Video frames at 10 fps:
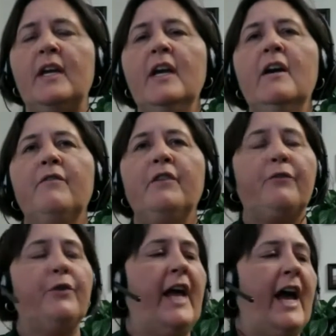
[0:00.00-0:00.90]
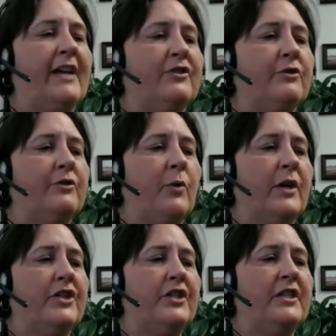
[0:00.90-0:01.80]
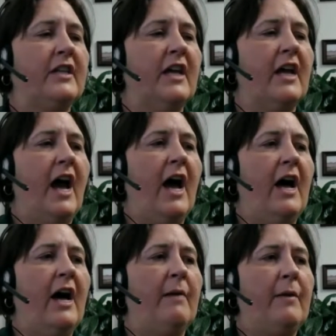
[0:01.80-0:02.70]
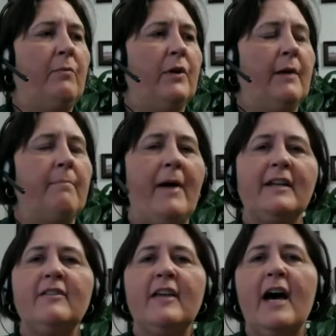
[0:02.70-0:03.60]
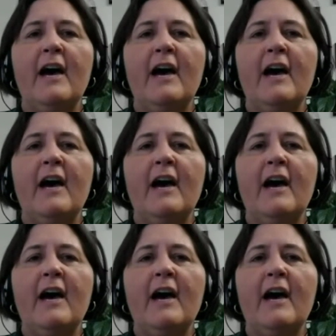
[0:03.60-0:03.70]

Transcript: feel free to ask those questions, and we'll come back to that.